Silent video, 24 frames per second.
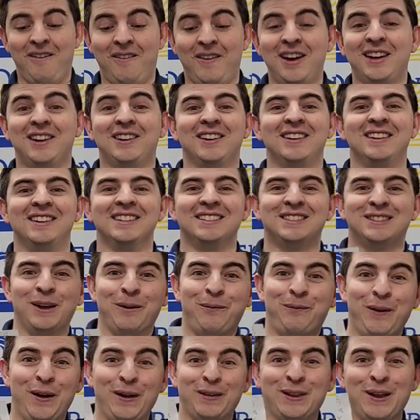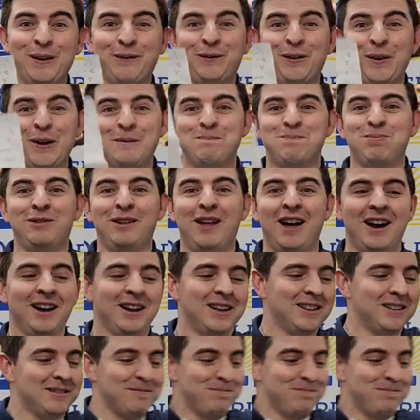my goodness, the 50-foot plug